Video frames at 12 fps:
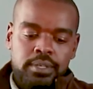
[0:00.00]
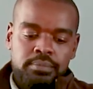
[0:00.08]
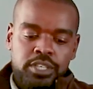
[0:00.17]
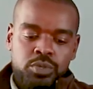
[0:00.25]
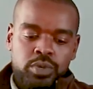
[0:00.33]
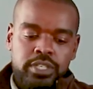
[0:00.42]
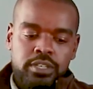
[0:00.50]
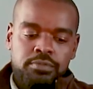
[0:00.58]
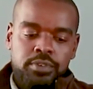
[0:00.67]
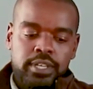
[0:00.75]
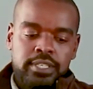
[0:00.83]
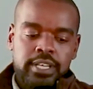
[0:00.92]
I'm just waiting
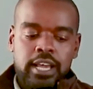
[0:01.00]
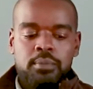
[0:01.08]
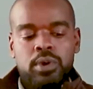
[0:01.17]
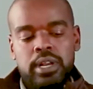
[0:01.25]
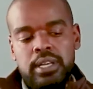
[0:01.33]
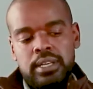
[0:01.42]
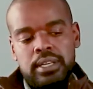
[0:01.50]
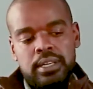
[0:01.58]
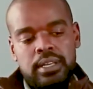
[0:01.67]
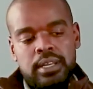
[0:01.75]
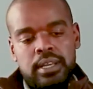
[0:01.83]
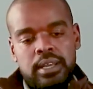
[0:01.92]
for the time when
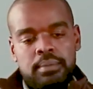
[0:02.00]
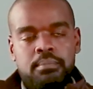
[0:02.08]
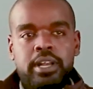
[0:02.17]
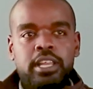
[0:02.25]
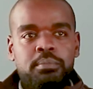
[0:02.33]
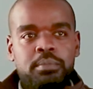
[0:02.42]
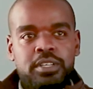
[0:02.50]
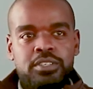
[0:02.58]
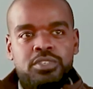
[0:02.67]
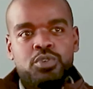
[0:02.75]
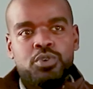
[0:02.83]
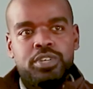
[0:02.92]
money meets
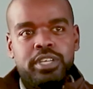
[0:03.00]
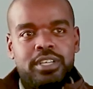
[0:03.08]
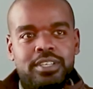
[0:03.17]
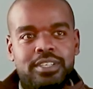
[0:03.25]
story